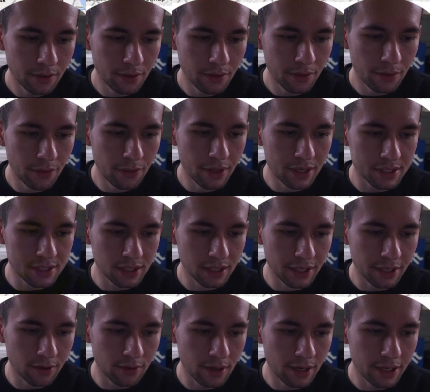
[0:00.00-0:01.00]
this
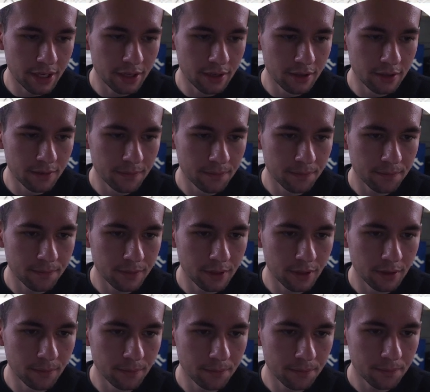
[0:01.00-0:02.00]
link right here.
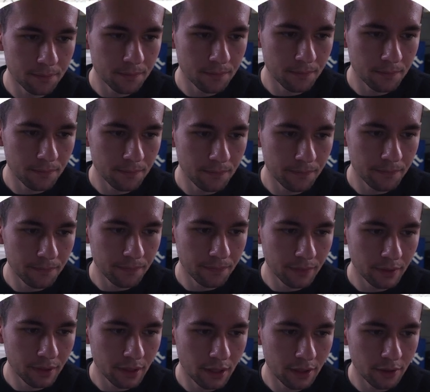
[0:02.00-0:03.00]
Oh,
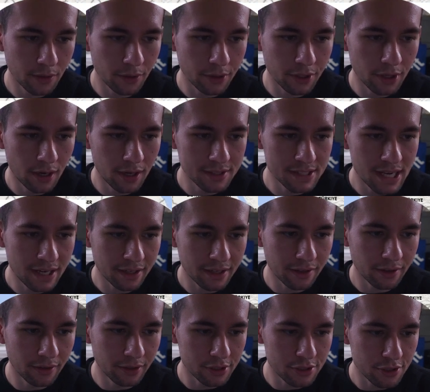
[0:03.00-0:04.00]
go to contact and
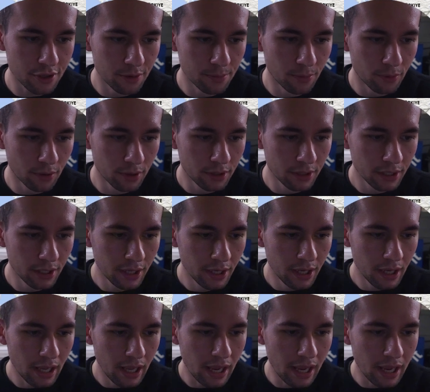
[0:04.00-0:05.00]
click show more,
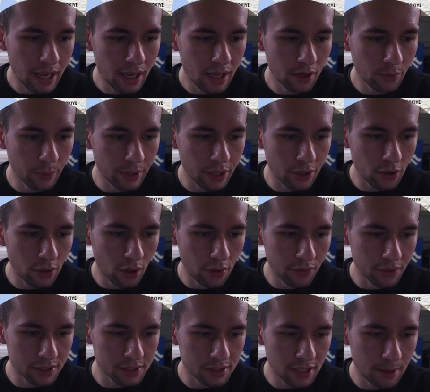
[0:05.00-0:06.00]
and we can call
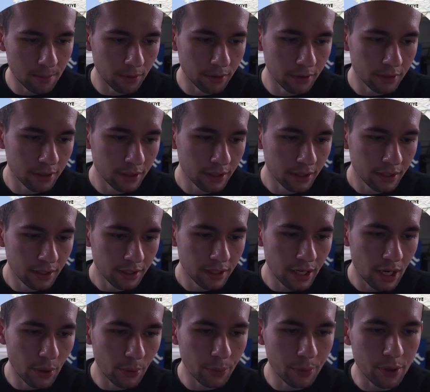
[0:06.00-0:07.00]
this number.
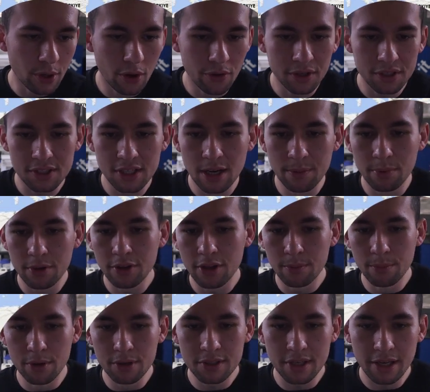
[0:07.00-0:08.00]
Now, when we call this number, they're
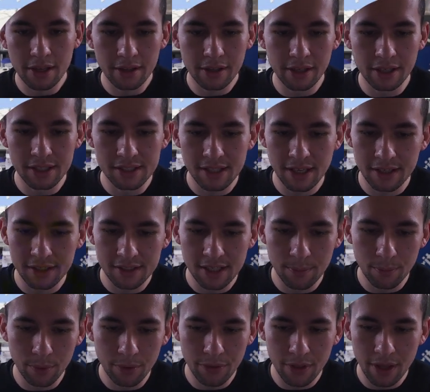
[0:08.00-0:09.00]
most likely going to set us
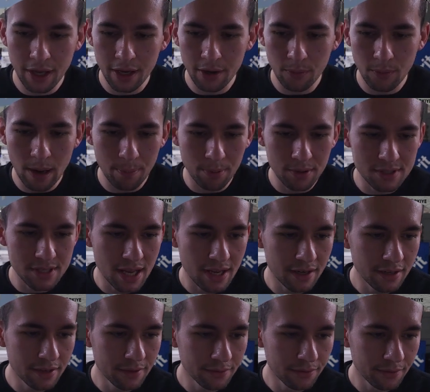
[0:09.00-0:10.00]
up with a
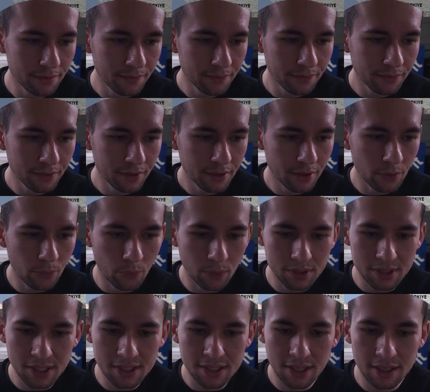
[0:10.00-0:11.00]
representative. Once
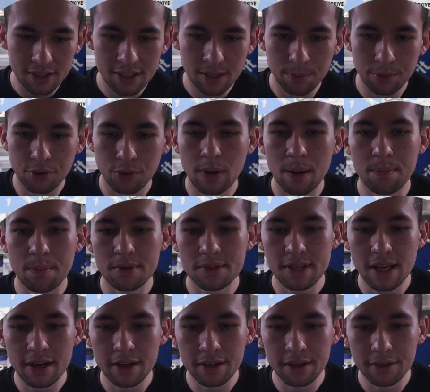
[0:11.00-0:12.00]
they set us up with a
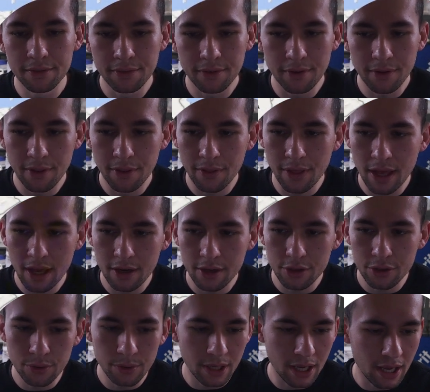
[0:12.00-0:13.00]
representative, then
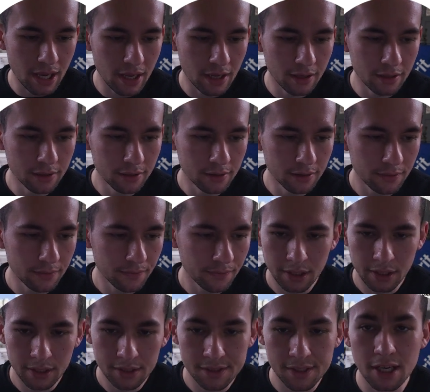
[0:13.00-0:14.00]
you can
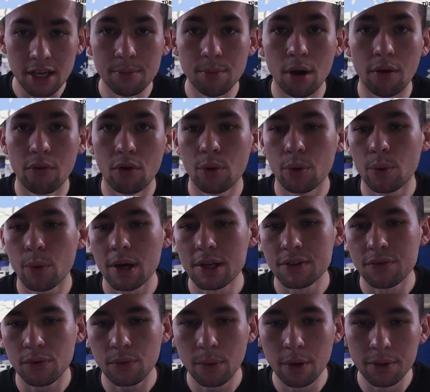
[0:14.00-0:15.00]
send them over a request
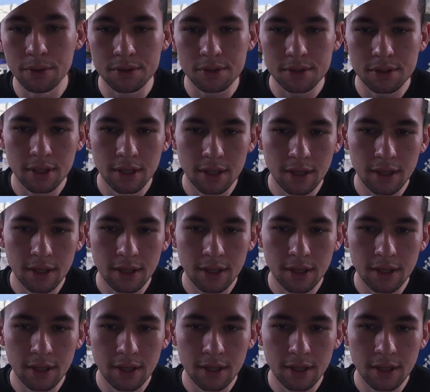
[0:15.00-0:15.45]
for quotes,